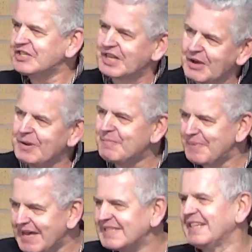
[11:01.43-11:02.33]
to know Him
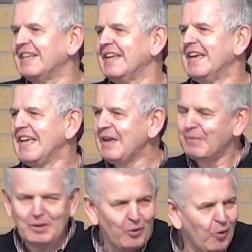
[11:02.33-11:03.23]
better, it
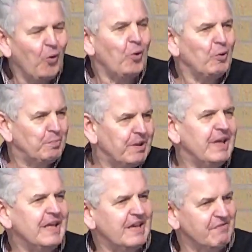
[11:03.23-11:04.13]
will all
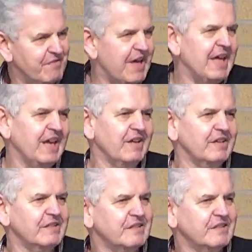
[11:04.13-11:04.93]
be in vain.